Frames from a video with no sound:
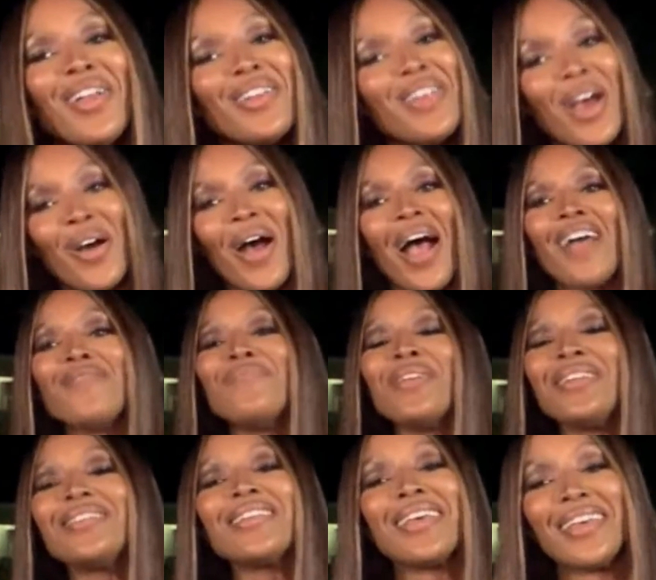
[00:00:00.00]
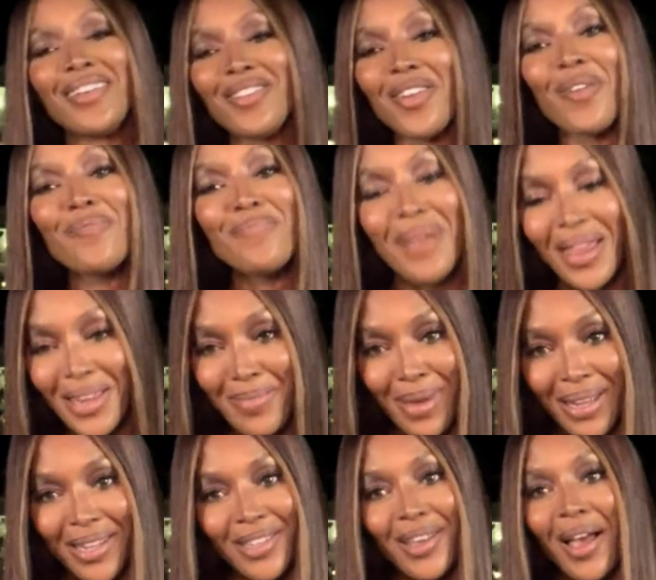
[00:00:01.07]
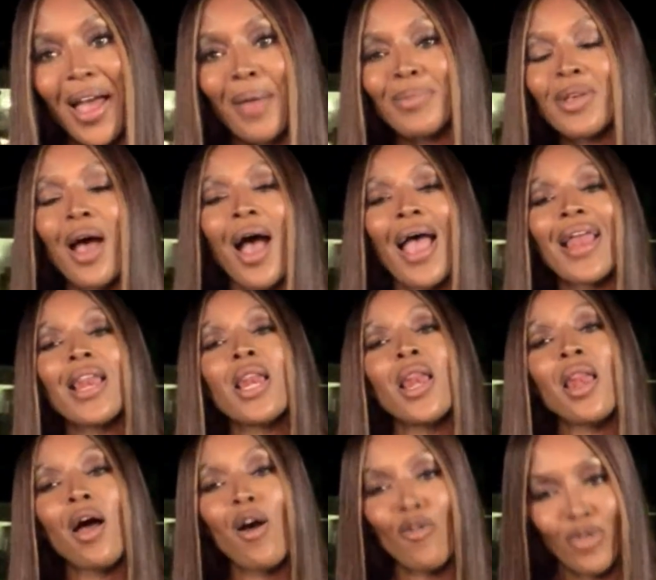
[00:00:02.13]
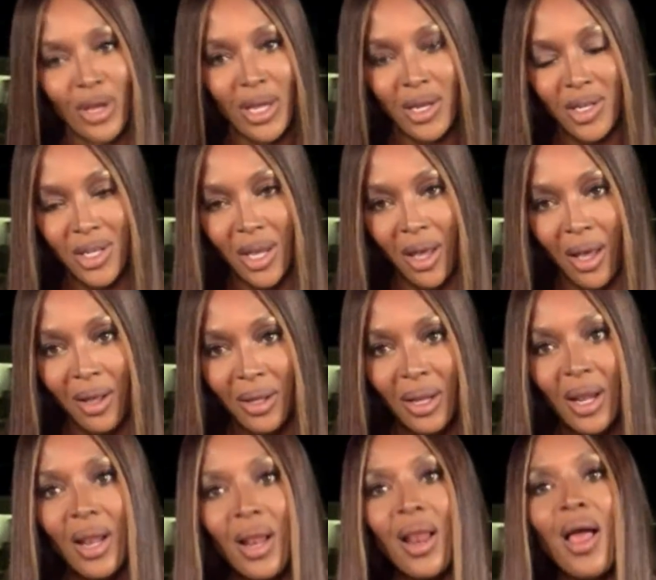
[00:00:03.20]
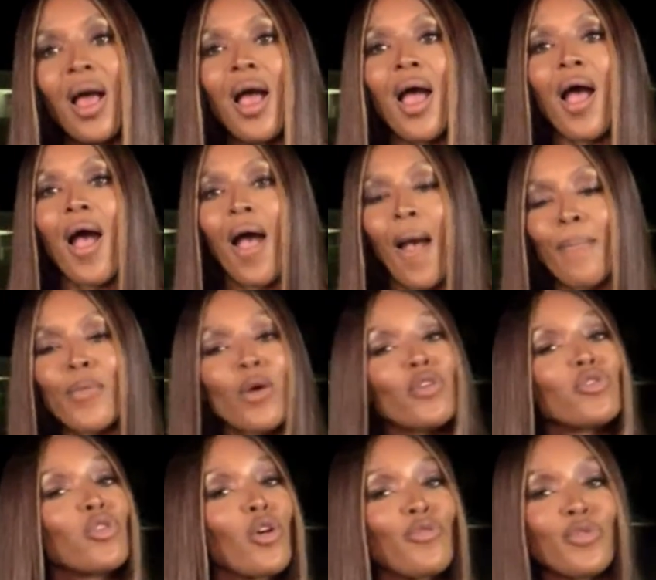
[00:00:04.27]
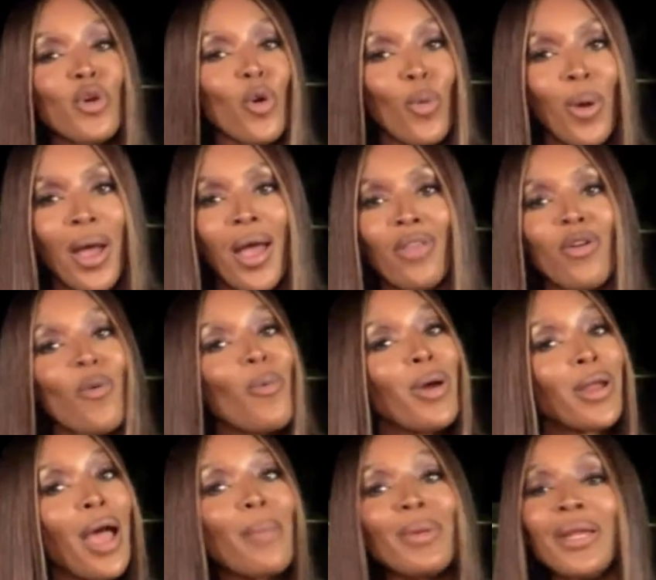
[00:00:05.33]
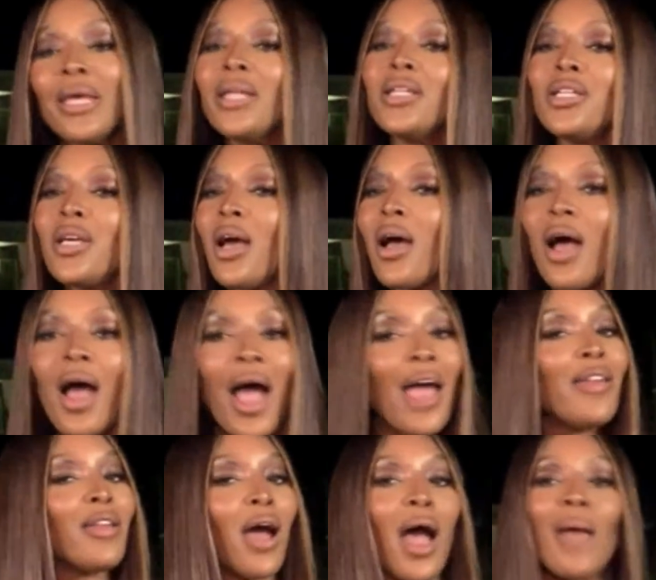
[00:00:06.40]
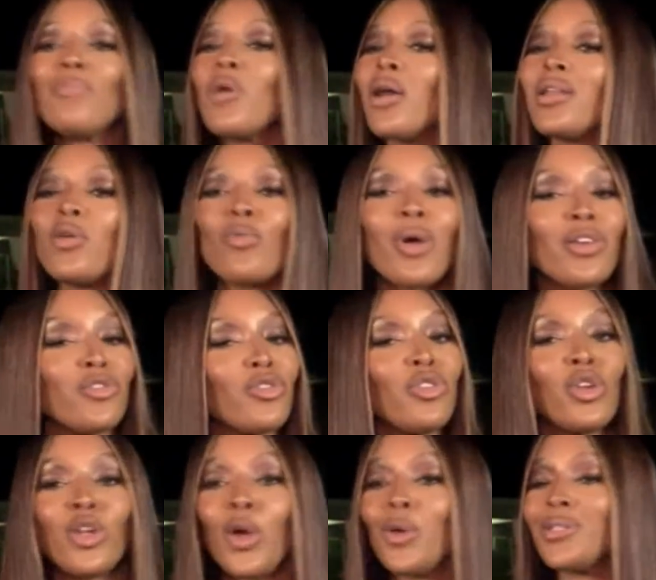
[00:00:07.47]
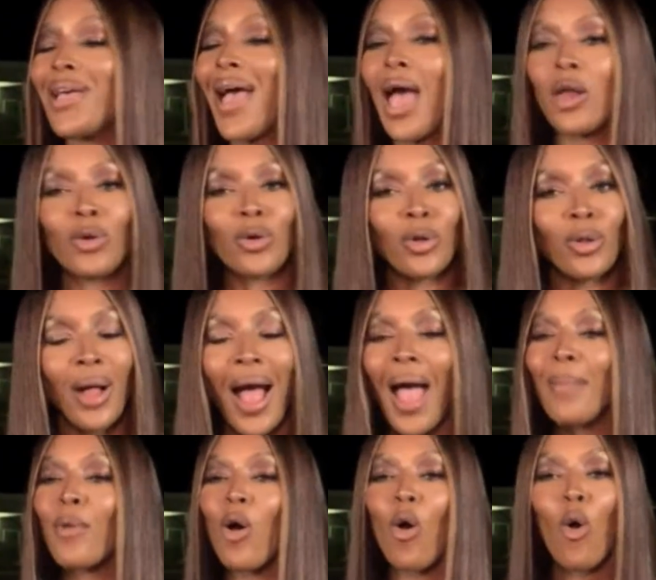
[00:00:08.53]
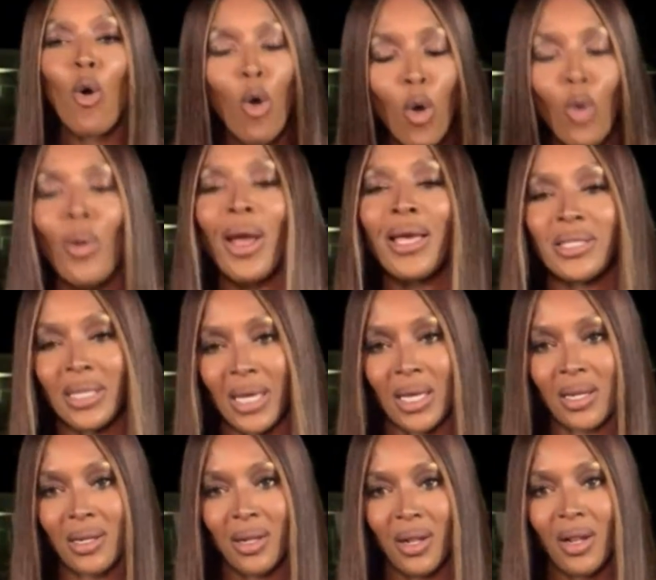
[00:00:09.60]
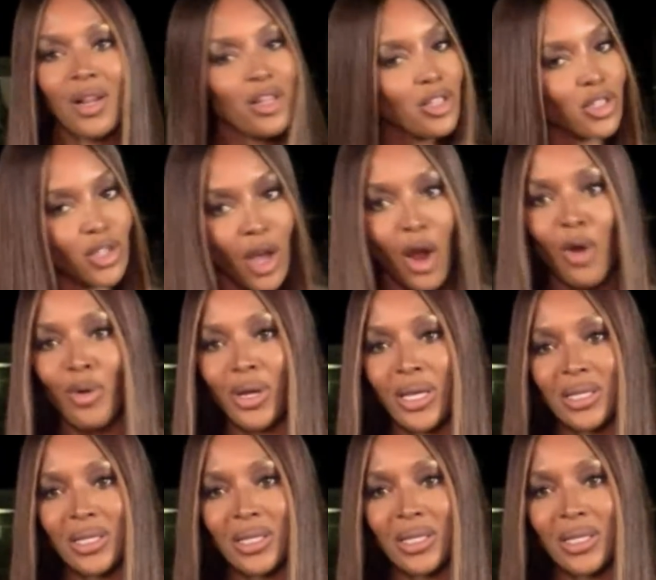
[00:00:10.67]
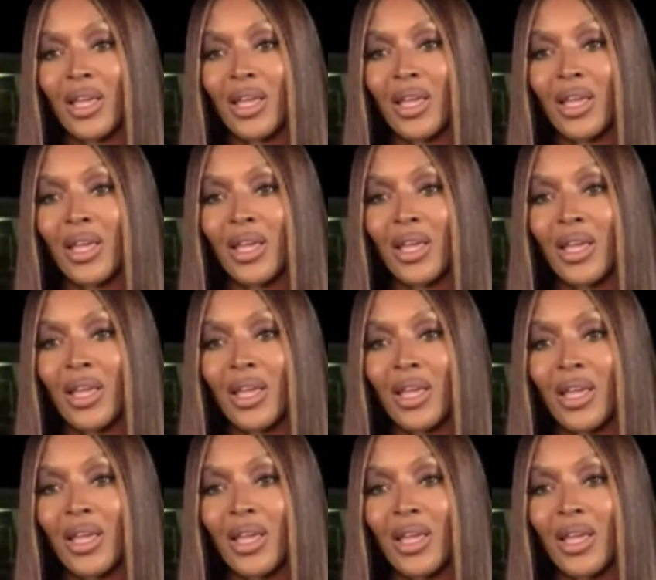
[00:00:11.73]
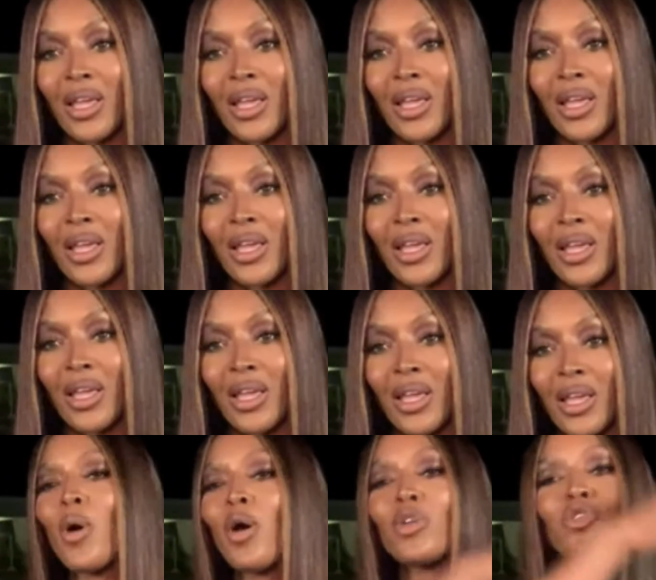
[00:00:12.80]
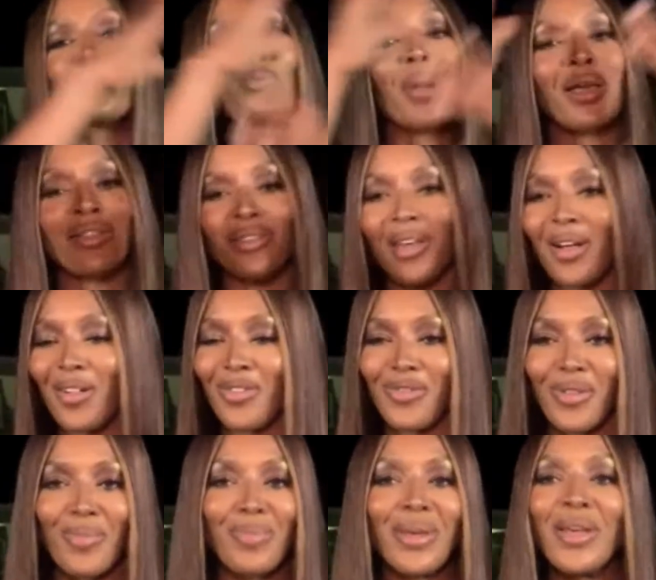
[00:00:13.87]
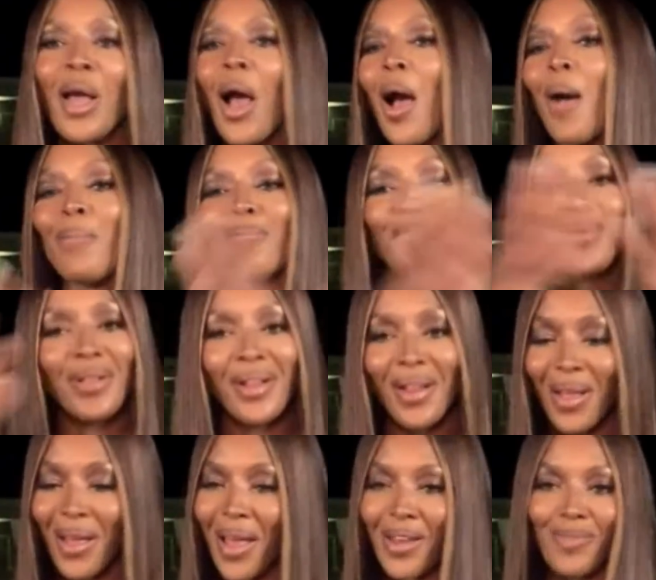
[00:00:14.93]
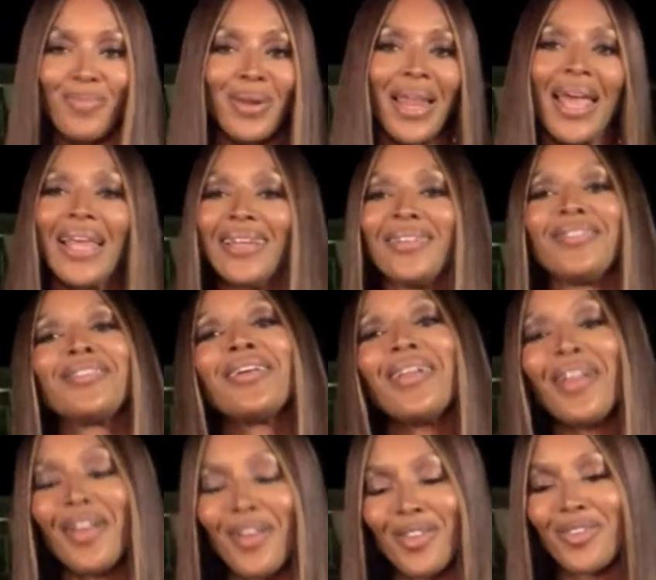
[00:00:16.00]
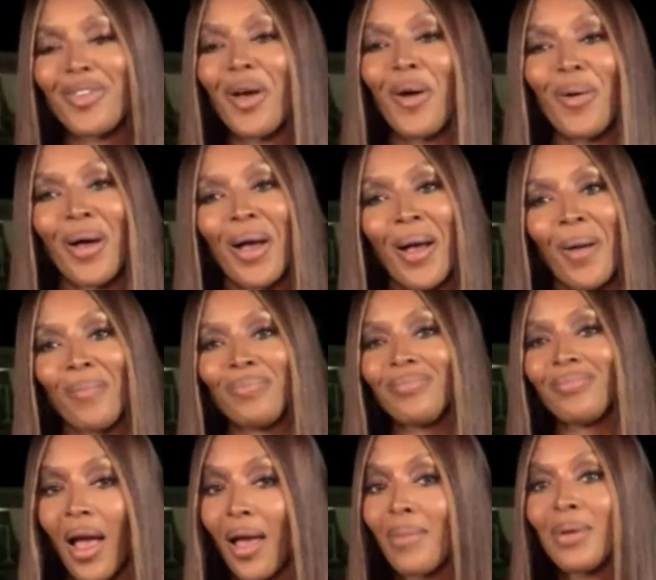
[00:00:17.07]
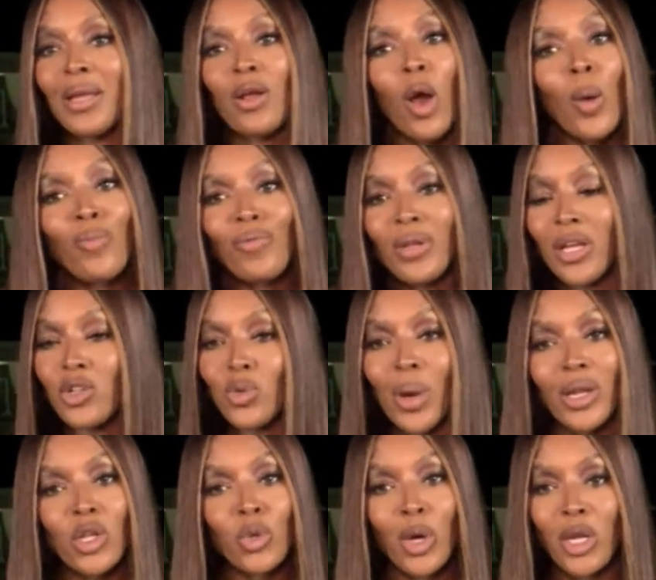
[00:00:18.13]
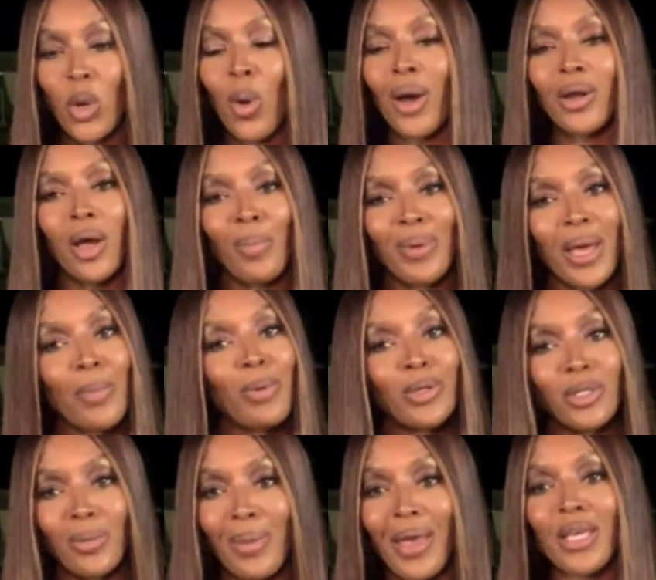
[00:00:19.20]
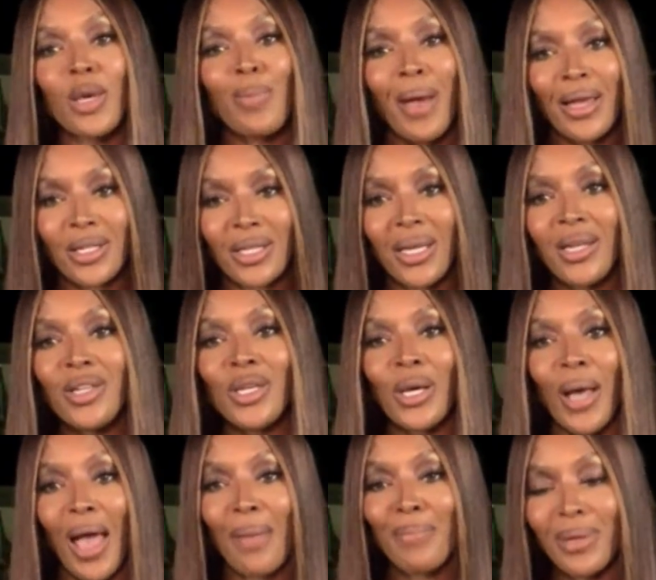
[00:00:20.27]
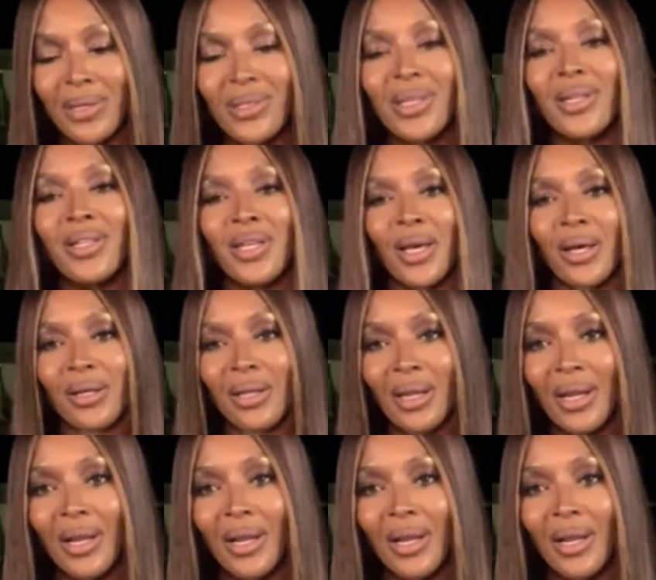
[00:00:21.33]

Now, I've been to India many, many times. I love India. I'm not sure if you're aware that when I'm in India, I'm not in Western clothes at all. I'm always in saris. Love everything about it. Just want to just immerse myself and become and blend. So, I mean, hopefully in 2021, I'll be able to make it back to India. I miss India.